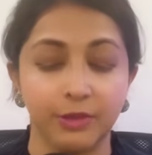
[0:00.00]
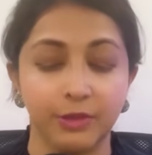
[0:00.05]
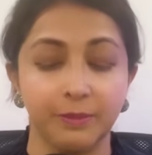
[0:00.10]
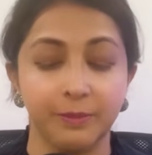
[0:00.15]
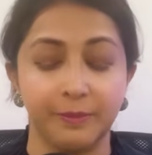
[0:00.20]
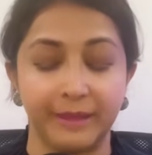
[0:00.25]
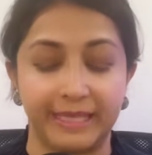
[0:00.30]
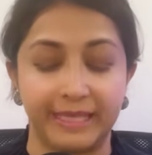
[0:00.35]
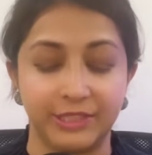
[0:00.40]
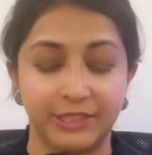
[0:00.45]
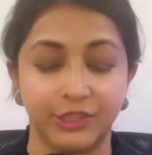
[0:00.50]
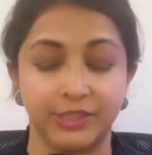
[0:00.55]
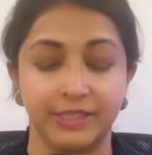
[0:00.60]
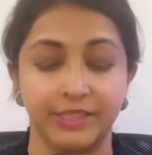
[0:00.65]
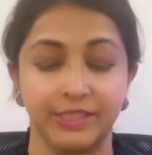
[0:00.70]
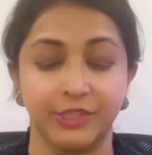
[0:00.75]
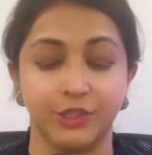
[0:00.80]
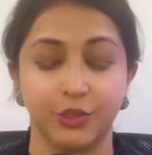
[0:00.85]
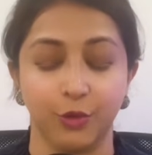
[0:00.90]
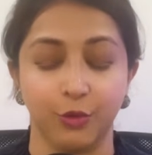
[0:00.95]
the
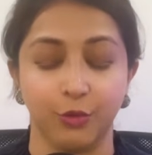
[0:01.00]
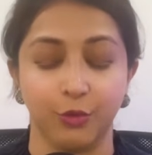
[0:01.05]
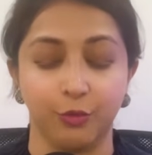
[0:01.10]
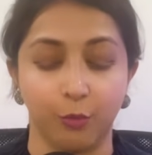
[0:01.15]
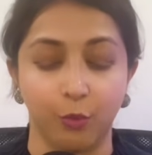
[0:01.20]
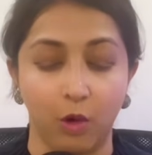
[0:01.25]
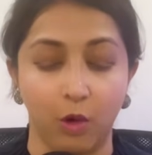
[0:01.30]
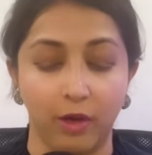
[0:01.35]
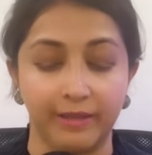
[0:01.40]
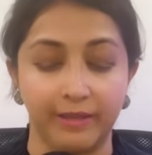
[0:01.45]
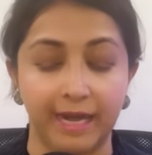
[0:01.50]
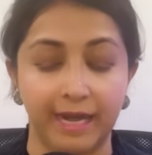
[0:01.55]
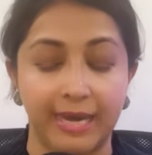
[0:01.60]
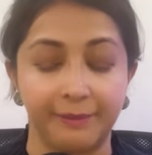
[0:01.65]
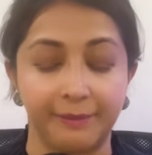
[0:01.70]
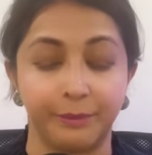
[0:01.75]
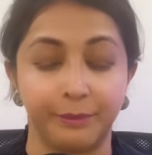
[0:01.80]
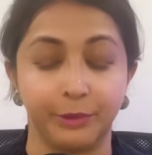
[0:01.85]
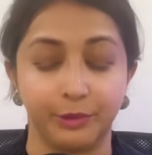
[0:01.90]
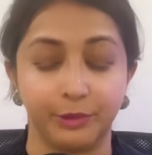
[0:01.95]
basis of what
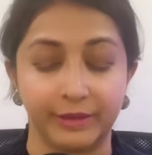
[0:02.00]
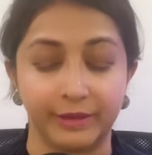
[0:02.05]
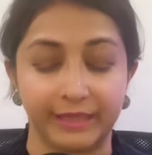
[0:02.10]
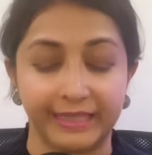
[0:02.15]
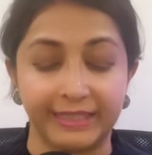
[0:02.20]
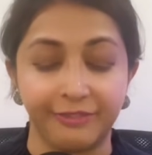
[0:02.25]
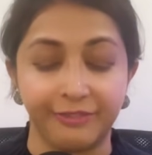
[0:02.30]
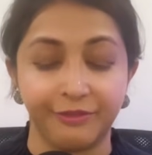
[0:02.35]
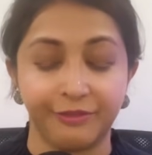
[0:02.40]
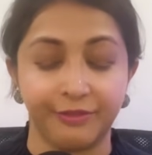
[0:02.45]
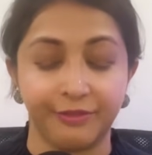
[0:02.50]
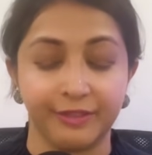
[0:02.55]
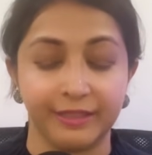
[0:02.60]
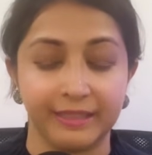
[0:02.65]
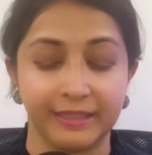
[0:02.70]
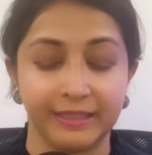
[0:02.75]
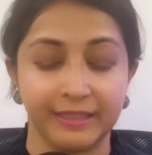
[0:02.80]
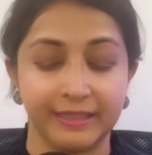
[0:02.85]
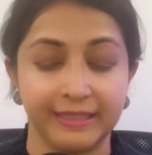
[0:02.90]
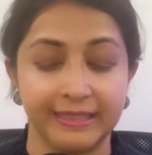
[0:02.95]
I believe
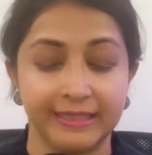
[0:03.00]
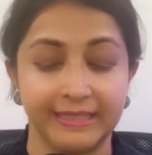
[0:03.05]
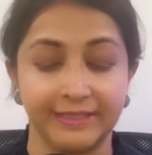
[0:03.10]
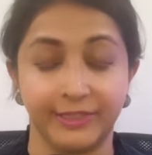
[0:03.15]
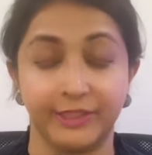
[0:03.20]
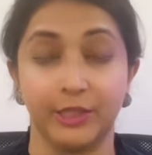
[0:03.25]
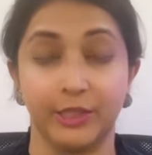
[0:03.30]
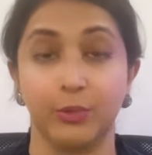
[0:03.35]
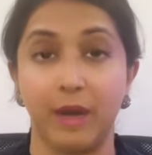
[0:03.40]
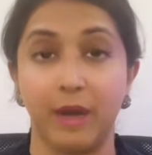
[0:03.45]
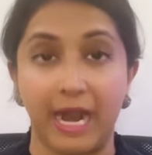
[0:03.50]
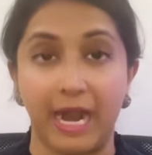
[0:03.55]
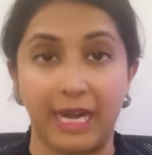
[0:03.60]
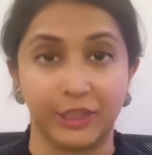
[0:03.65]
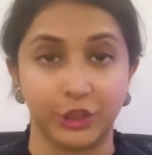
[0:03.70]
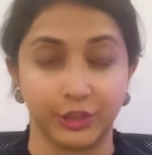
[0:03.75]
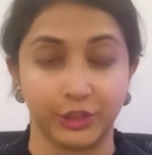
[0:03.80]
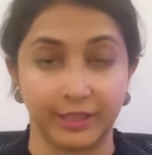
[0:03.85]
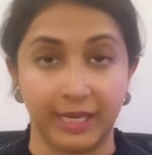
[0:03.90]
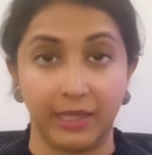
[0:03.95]
is their
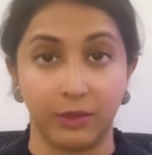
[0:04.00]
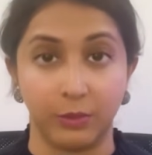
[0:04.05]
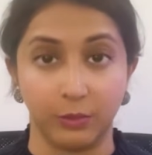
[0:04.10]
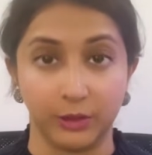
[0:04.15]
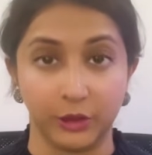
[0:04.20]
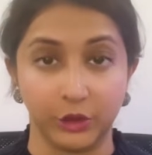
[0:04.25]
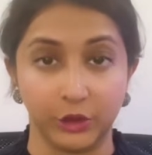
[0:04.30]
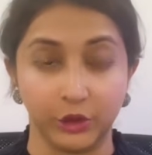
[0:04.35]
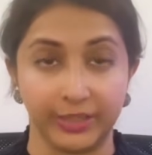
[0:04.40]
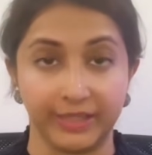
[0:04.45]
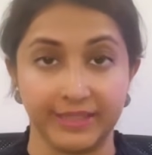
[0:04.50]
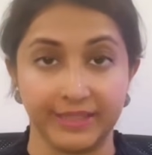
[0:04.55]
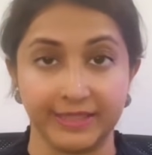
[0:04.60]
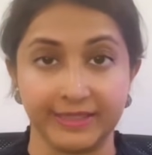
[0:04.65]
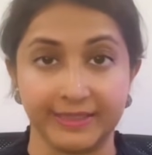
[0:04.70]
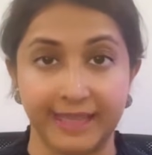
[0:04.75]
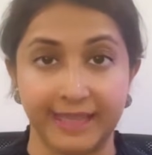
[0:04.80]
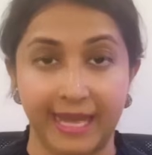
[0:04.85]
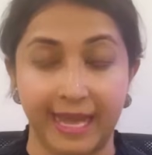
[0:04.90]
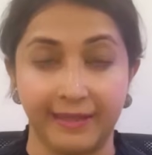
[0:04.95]
rationale, which
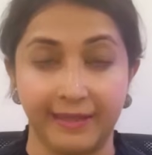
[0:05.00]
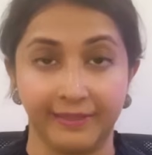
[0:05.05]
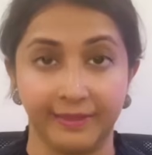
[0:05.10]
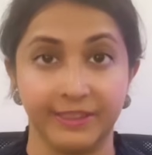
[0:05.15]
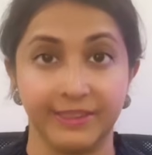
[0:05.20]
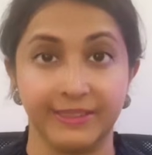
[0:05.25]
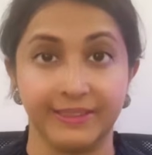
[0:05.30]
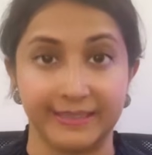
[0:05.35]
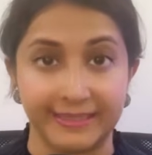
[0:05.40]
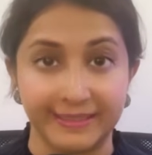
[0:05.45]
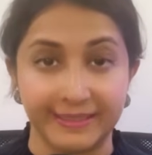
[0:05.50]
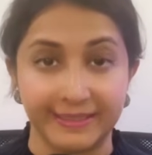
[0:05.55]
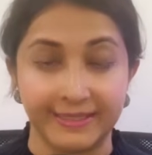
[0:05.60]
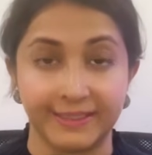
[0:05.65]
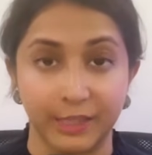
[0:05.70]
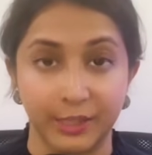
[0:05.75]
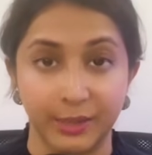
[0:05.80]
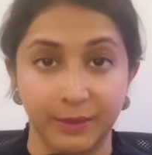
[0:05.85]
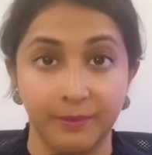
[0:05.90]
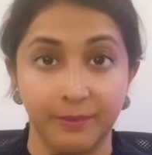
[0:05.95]
is that the
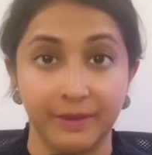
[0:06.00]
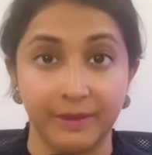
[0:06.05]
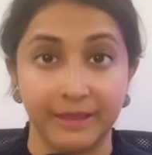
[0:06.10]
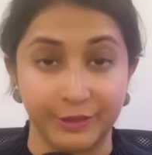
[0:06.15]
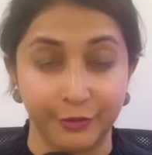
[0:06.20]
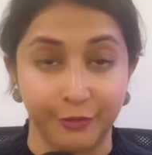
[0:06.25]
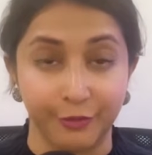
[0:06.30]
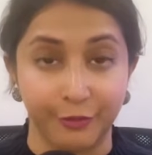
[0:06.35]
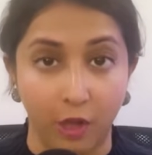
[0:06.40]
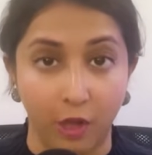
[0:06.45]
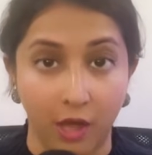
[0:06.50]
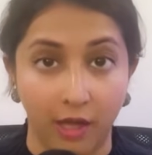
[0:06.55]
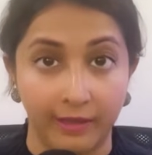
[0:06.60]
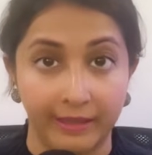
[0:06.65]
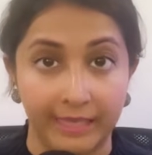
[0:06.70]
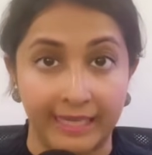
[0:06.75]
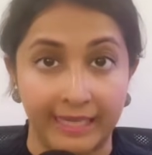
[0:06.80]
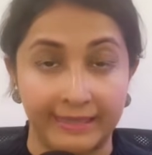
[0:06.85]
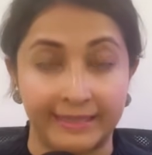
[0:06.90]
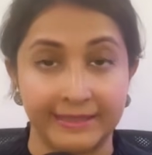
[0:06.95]
system is
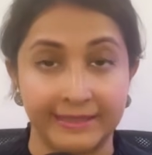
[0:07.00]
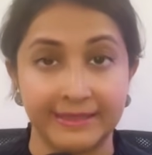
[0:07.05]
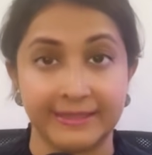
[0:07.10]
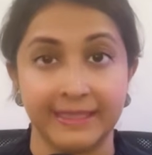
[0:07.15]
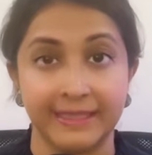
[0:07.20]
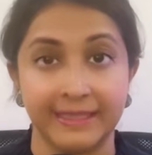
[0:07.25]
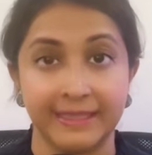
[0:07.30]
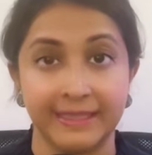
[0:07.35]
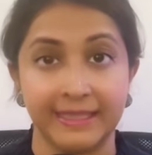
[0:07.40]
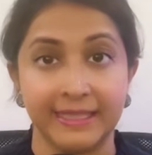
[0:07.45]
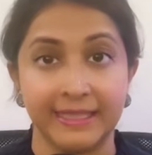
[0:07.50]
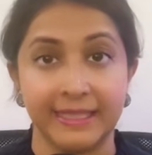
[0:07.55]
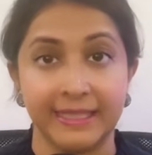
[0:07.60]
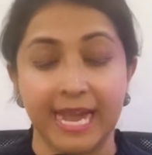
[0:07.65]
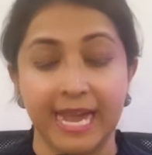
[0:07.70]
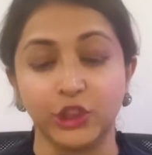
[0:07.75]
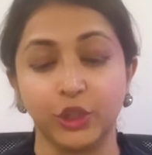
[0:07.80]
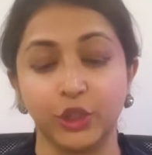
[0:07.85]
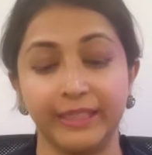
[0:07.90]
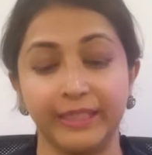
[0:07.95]
flawed, and it's
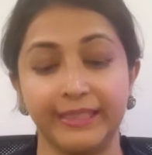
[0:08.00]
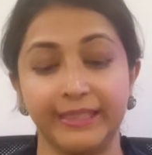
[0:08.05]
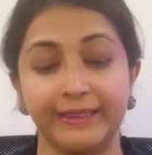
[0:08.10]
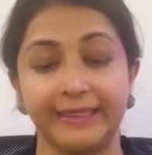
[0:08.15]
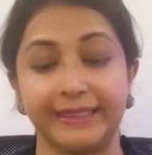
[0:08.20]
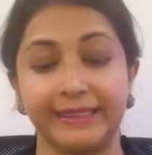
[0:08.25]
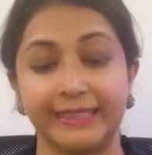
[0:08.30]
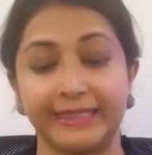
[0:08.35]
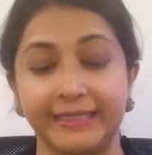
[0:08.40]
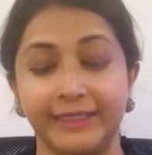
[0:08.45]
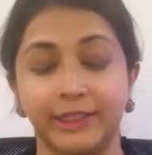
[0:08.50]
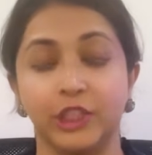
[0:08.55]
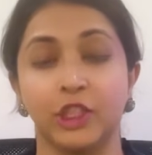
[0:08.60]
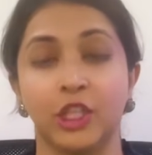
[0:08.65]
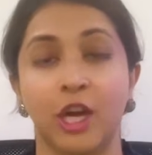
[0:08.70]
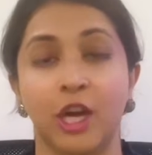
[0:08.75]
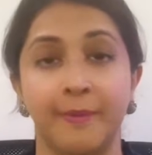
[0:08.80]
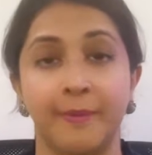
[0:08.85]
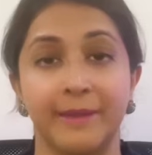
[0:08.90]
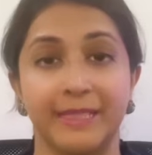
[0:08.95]
actually the
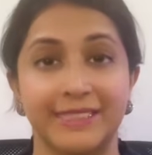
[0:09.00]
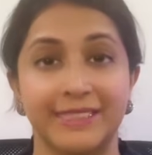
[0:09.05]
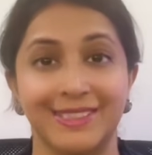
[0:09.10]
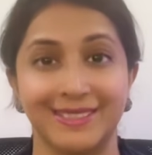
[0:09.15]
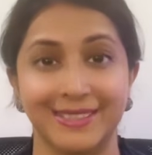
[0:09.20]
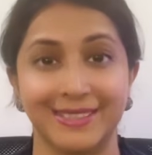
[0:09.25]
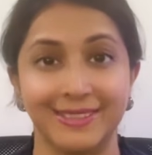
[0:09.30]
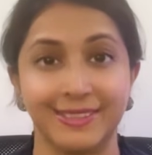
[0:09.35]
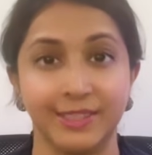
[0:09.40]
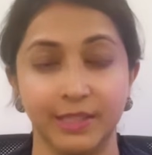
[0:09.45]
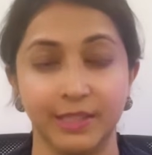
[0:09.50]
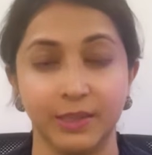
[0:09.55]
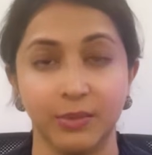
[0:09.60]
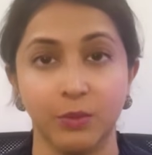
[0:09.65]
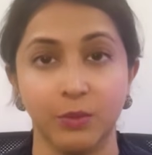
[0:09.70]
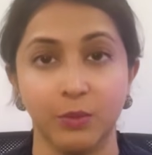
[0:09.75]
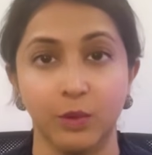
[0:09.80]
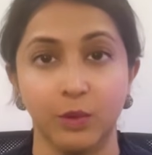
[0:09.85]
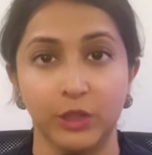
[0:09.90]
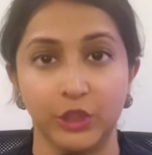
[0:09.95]
economic
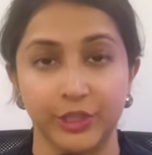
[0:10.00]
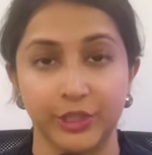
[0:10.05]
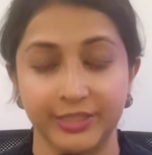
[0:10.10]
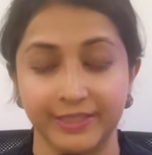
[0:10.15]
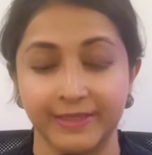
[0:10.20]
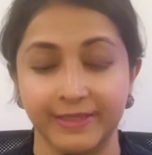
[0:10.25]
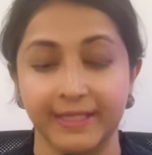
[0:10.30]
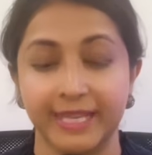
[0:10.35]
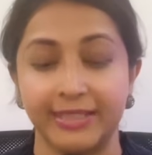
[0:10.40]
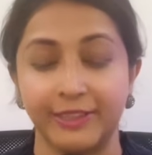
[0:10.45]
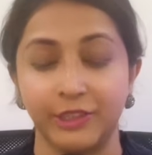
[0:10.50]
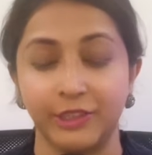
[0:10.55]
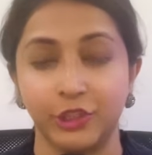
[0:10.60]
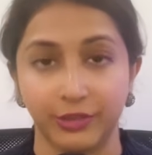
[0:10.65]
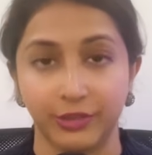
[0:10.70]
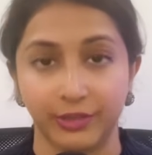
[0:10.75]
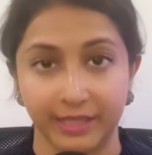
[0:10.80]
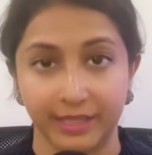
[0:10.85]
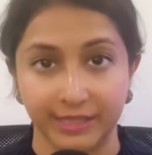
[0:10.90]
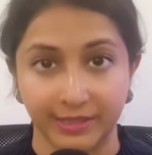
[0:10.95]
system which has led
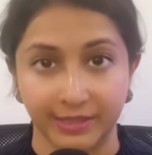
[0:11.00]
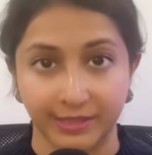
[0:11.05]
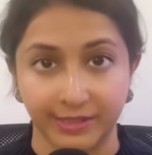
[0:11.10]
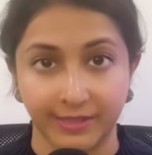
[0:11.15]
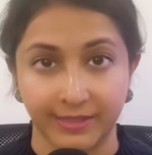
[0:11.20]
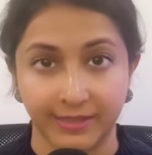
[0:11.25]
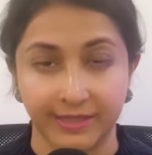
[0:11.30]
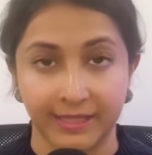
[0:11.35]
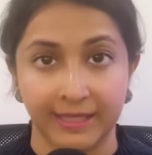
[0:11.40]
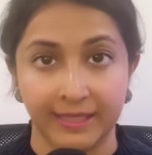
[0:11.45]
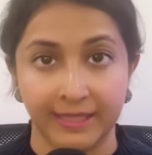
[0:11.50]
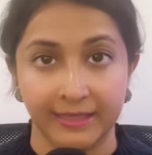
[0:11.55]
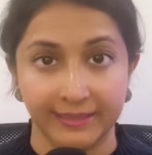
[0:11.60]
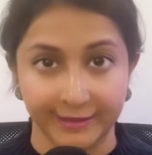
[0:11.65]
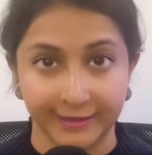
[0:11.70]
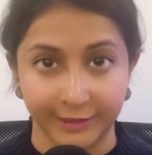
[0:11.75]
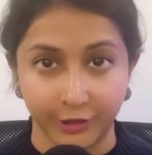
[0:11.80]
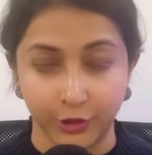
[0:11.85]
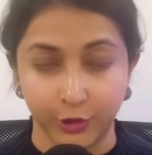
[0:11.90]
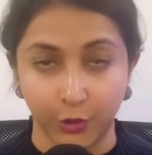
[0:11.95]
to this
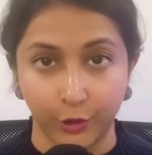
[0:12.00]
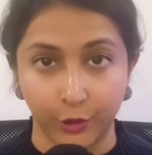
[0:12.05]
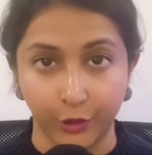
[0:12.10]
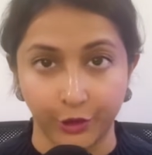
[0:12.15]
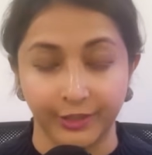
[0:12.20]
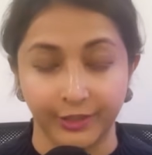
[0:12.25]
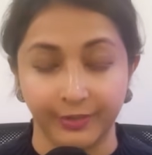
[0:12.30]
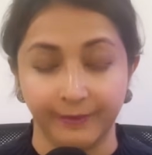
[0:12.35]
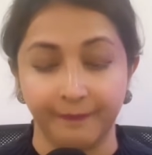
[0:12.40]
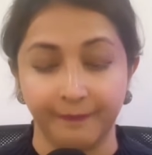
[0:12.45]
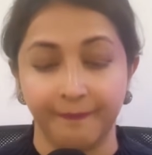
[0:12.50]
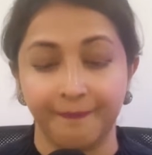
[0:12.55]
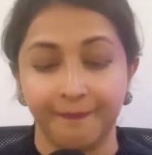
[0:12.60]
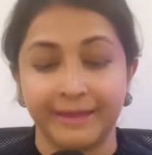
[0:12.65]
distortion.